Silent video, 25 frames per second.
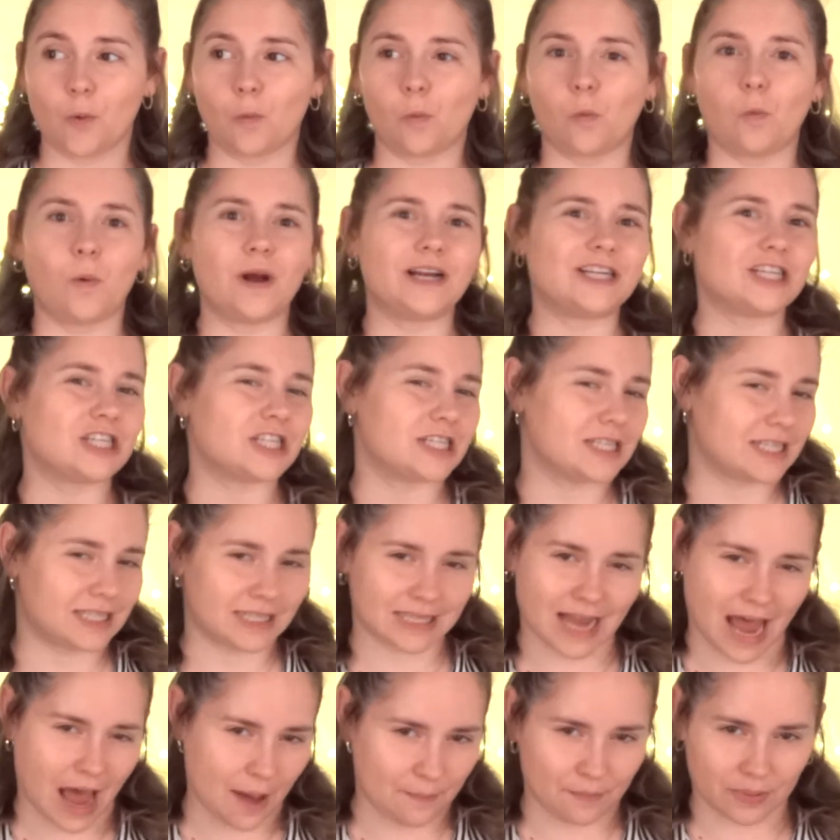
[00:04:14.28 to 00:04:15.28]
which
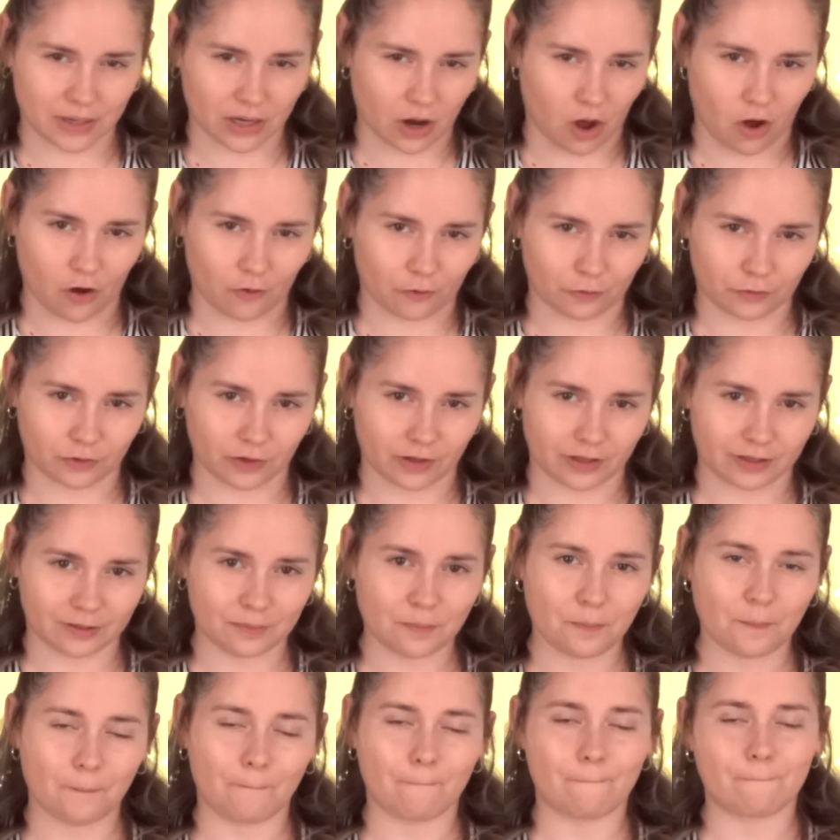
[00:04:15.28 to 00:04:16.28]
doesn't happen
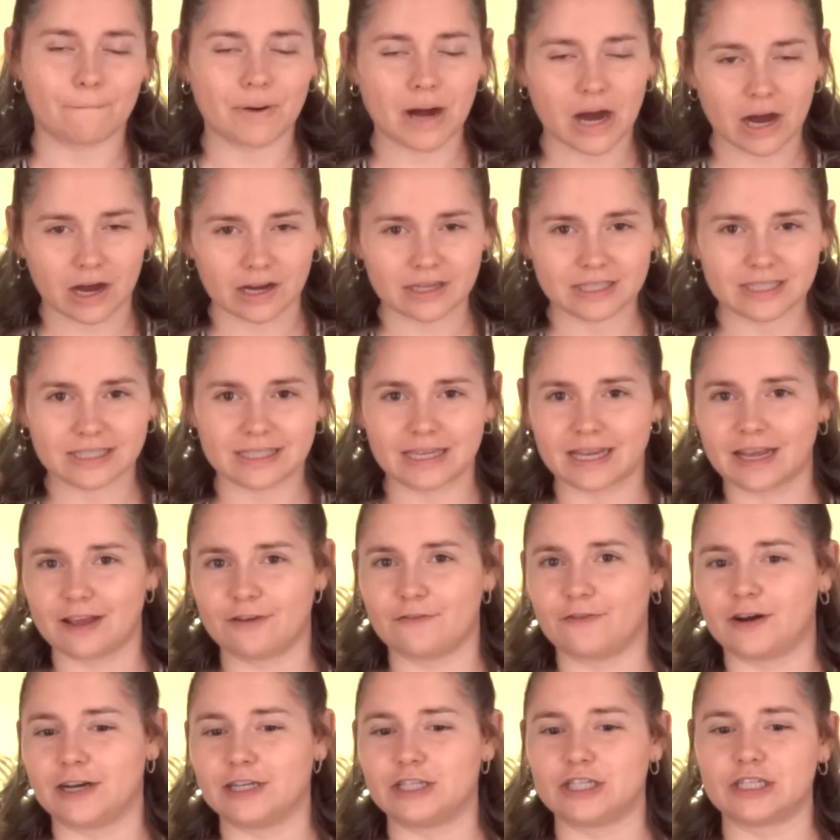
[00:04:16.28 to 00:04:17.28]
often. But
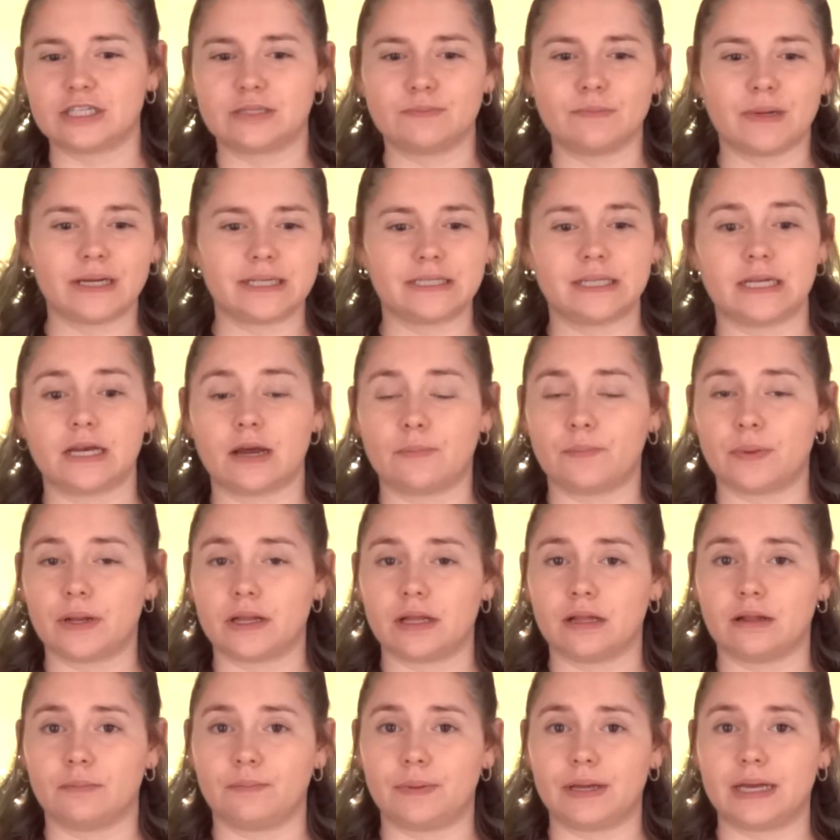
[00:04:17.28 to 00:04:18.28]
if I just mix it up a
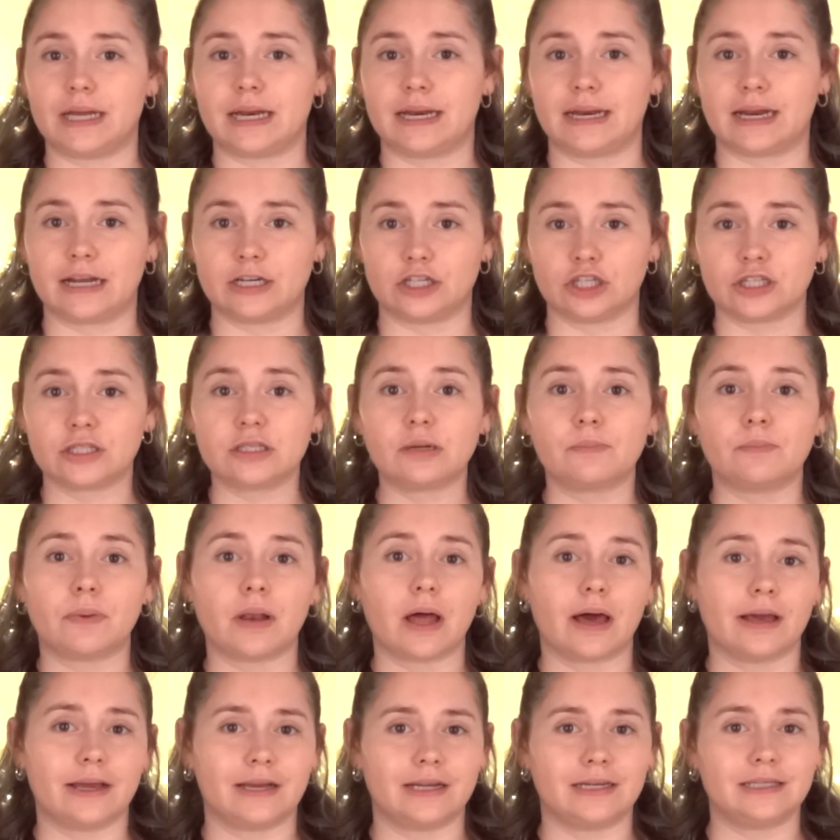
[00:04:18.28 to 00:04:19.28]
little bit and I just
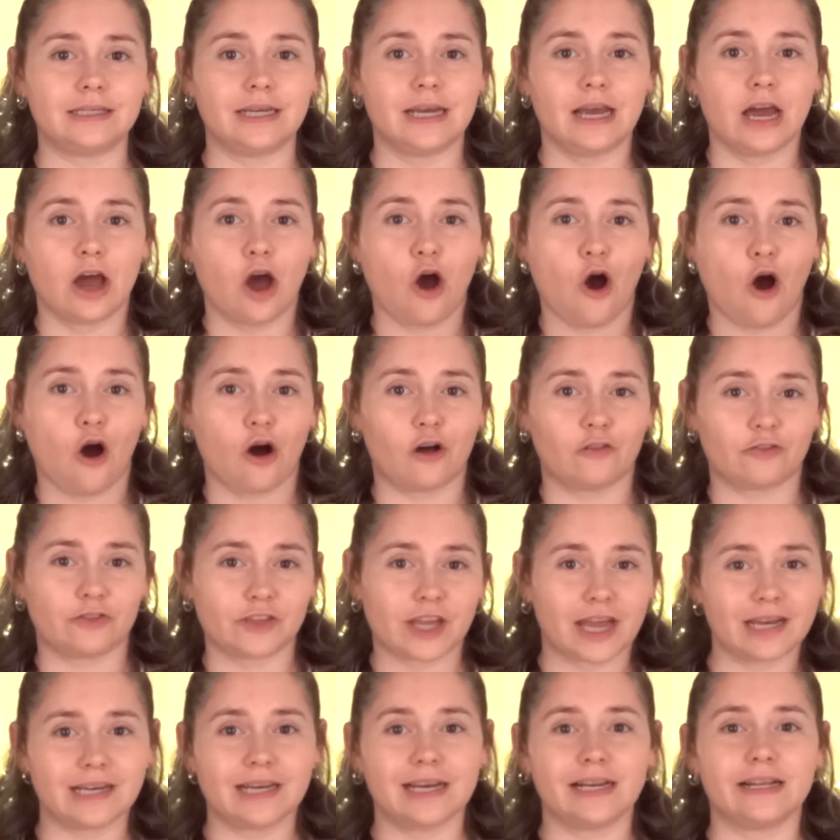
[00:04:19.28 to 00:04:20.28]
apply it on
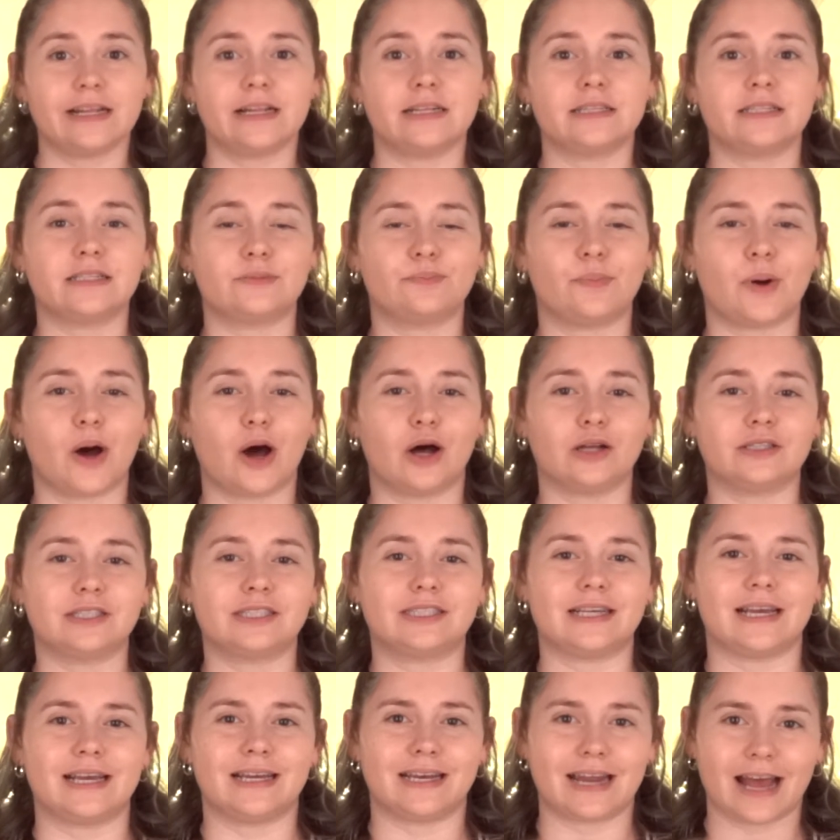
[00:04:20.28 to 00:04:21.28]
tiny little
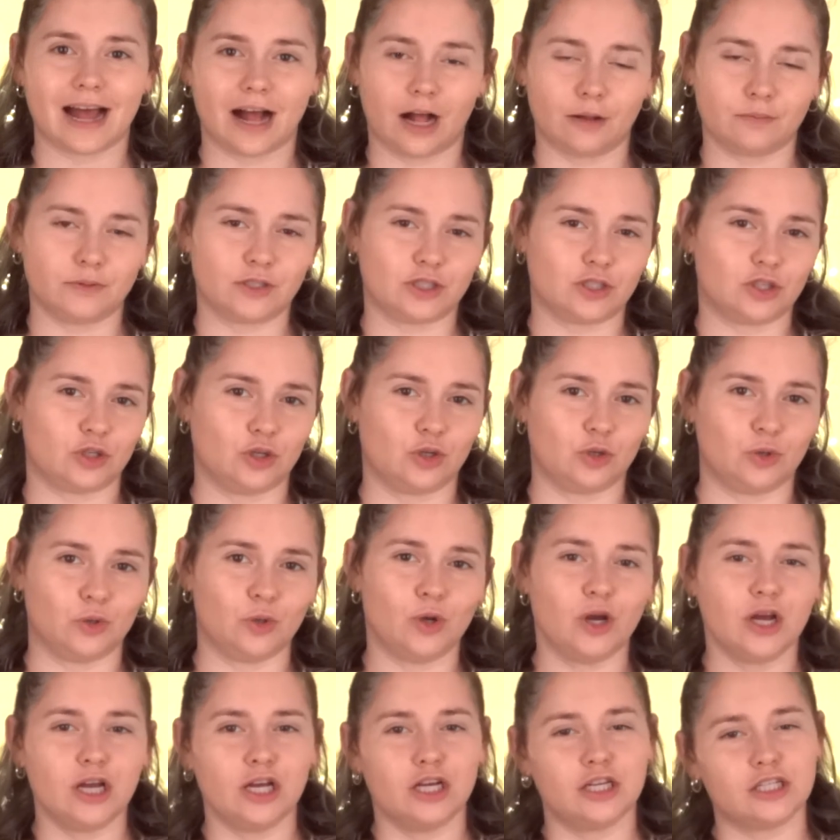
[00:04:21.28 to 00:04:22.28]
spots, it helps
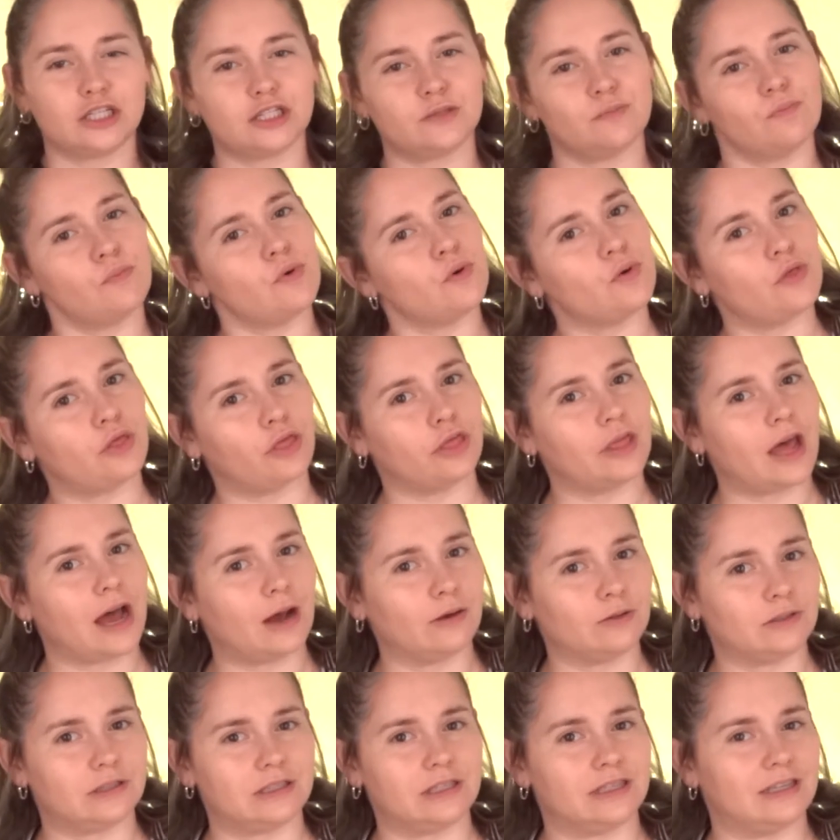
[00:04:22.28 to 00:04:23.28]
to smoothen
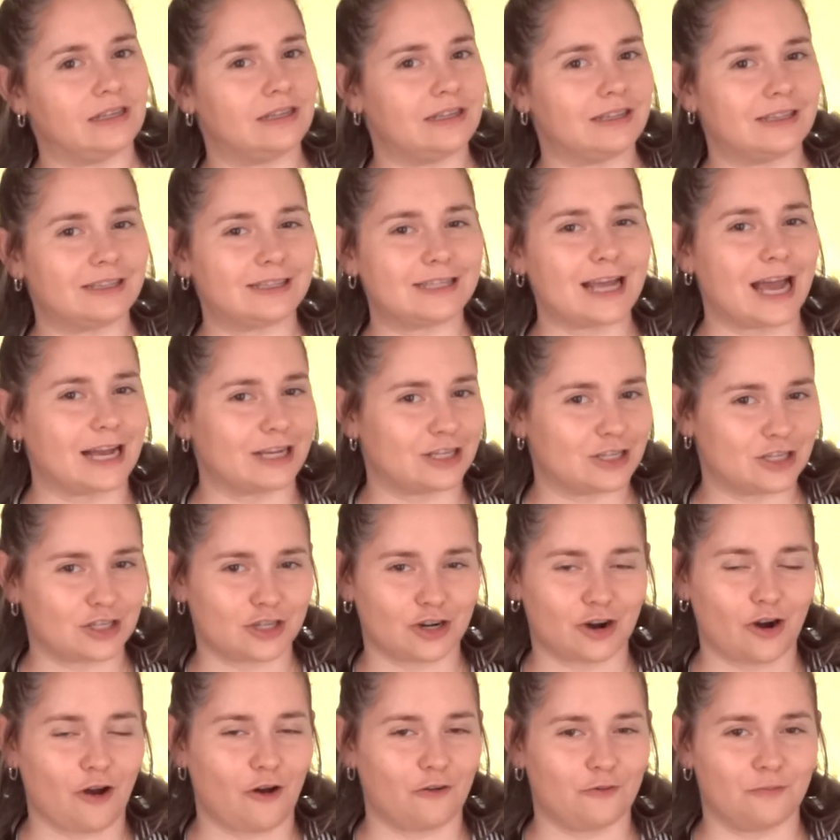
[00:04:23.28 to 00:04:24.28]
out the
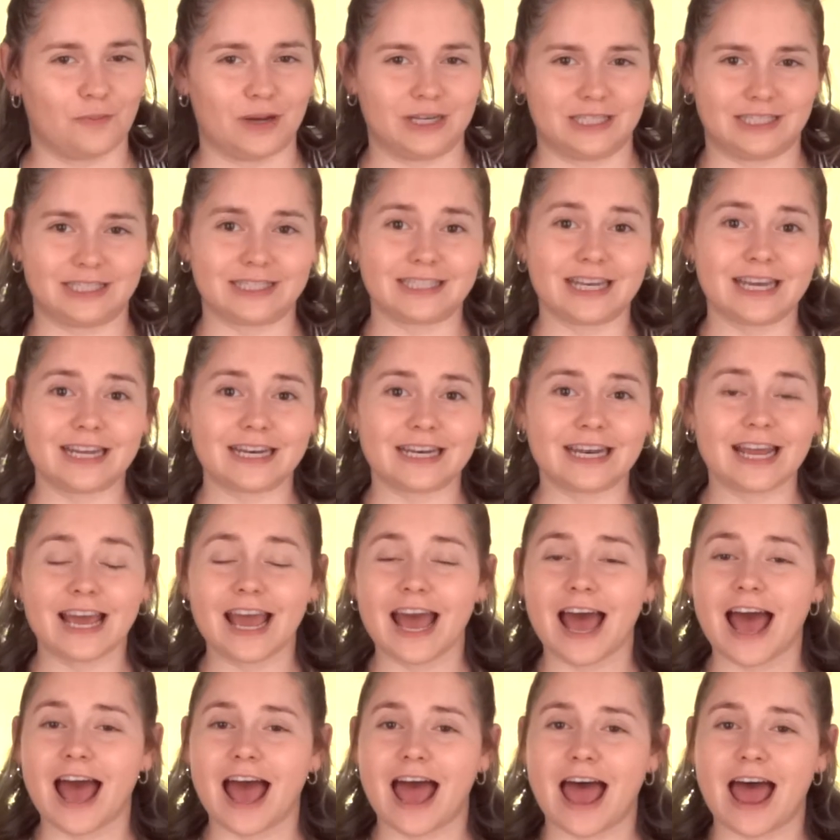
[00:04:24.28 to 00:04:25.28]
texture of my skin
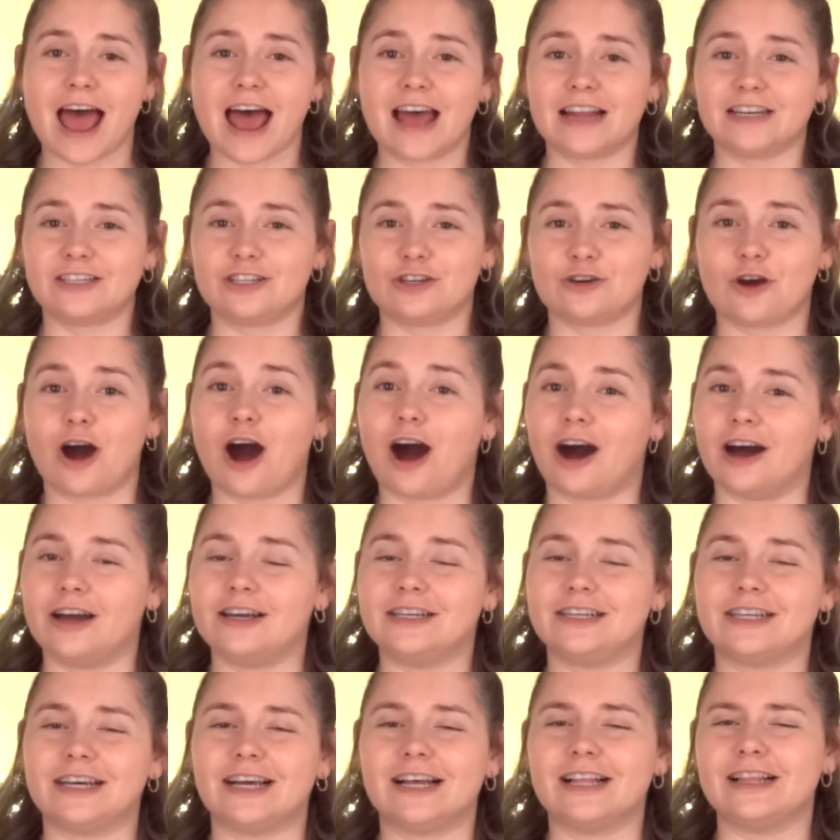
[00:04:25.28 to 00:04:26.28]
and to
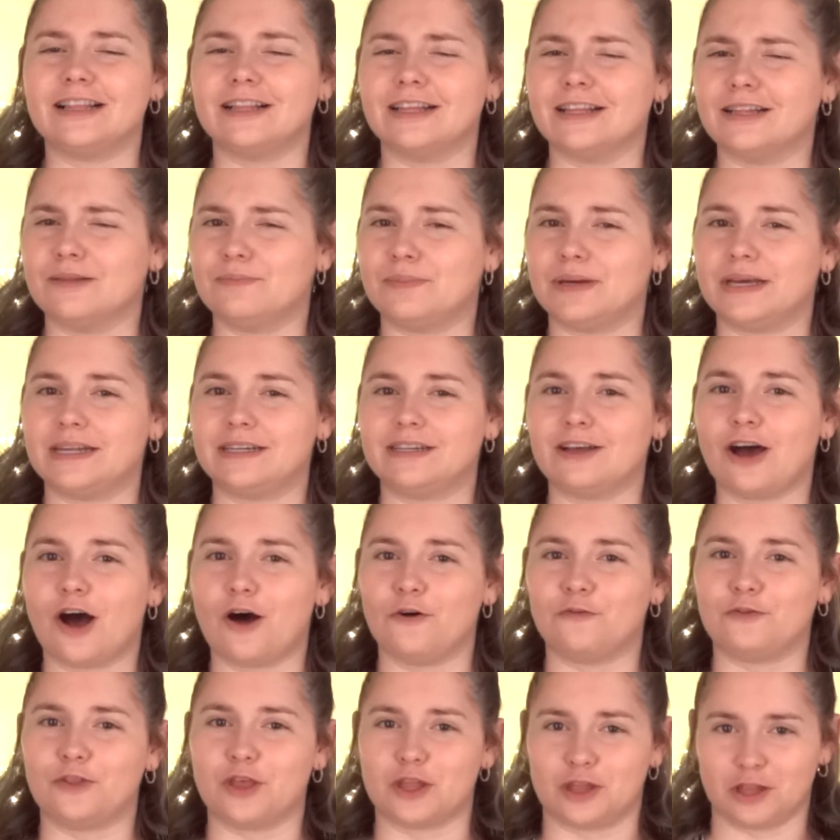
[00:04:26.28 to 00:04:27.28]
hide a little bit
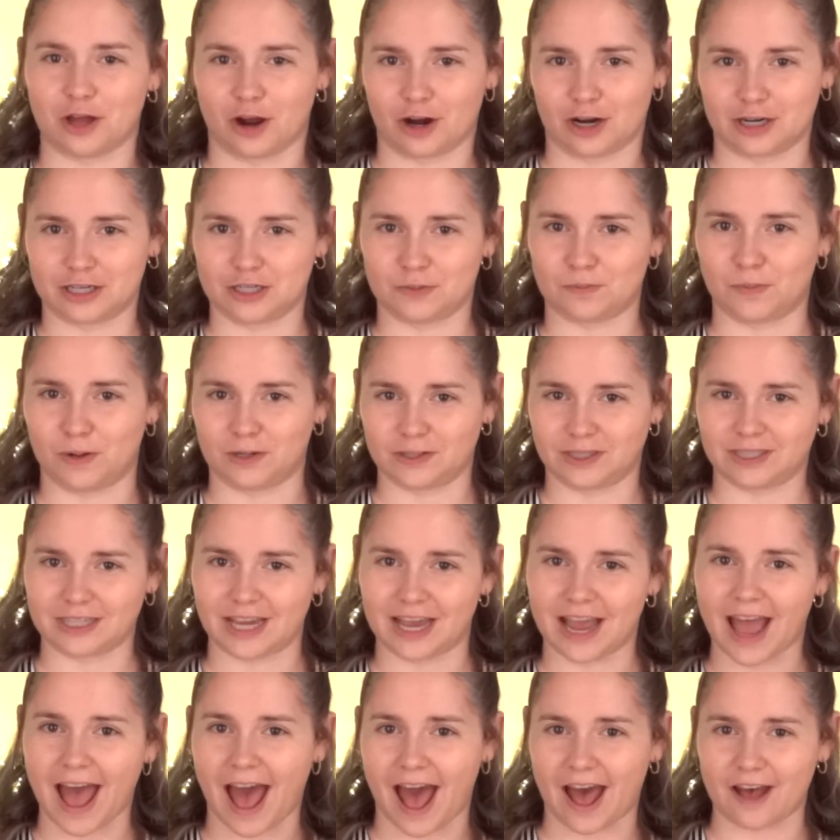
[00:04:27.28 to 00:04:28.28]
of the dark spots
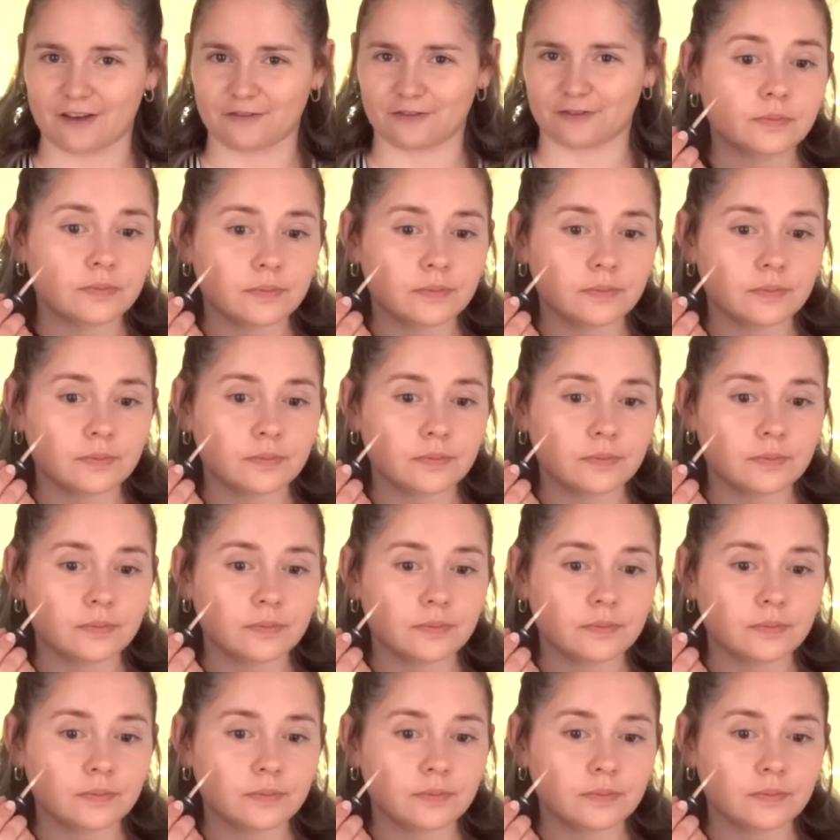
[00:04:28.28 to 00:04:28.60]
I have.